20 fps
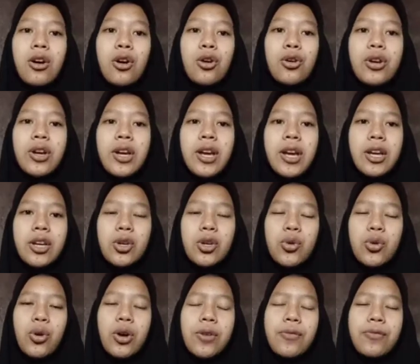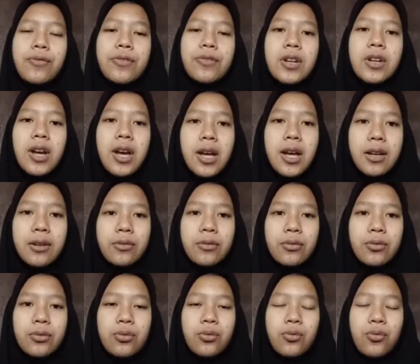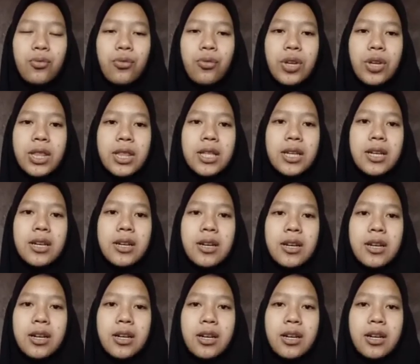Okay, you have done with the